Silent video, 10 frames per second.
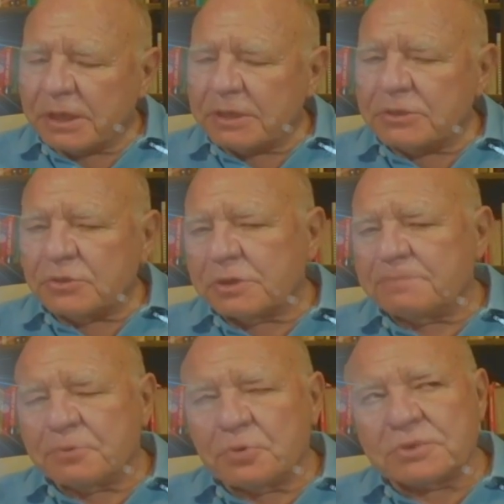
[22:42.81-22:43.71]
and you
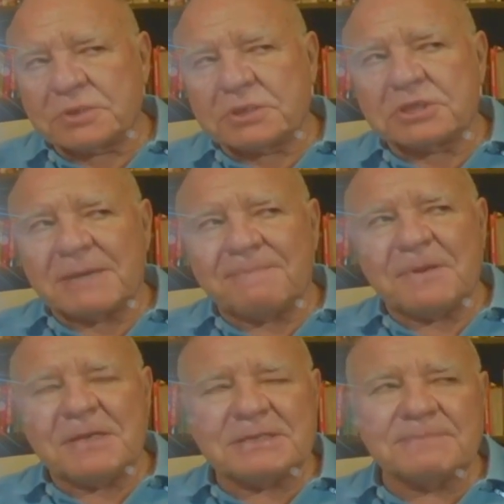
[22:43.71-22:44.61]
can boost the
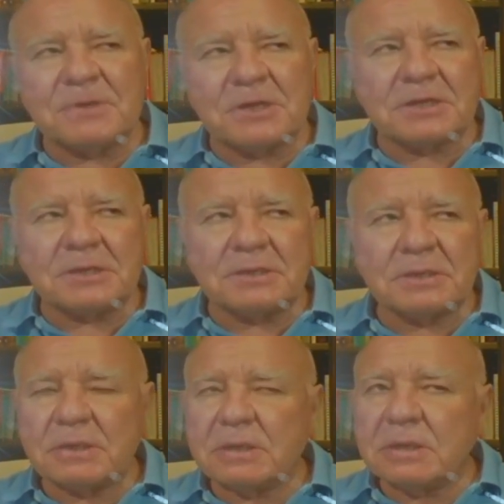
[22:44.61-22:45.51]
Japanese market.
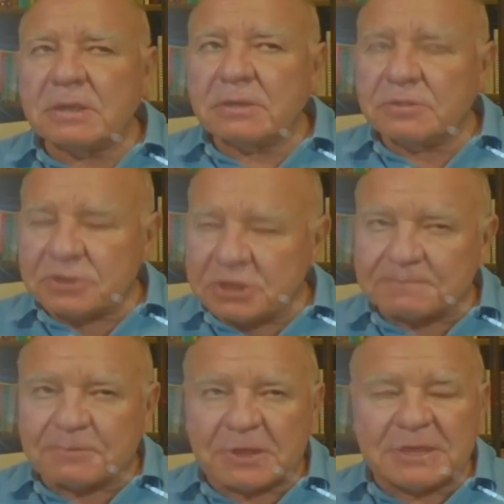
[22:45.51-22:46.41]
You
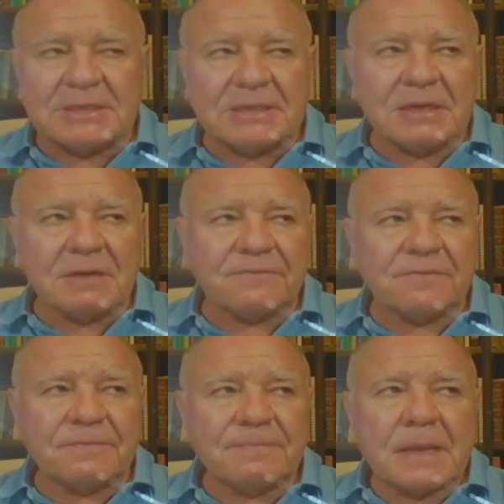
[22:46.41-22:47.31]
just print
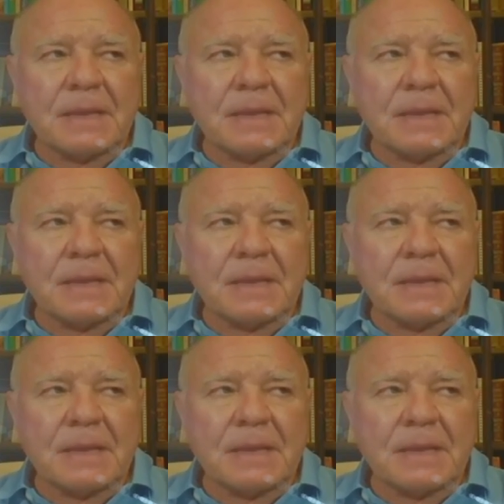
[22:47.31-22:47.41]
enough.